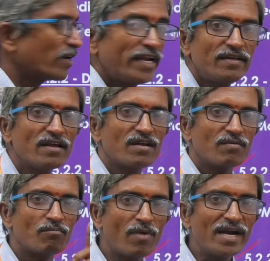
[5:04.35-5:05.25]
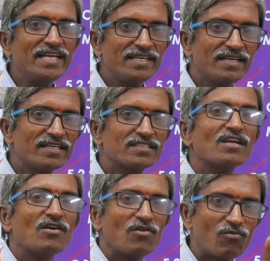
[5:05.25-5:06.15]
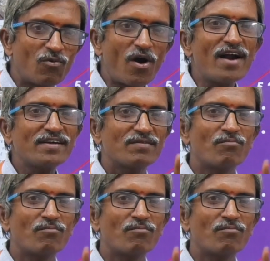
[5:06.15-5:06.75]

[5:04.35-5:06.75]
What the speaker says: write money is what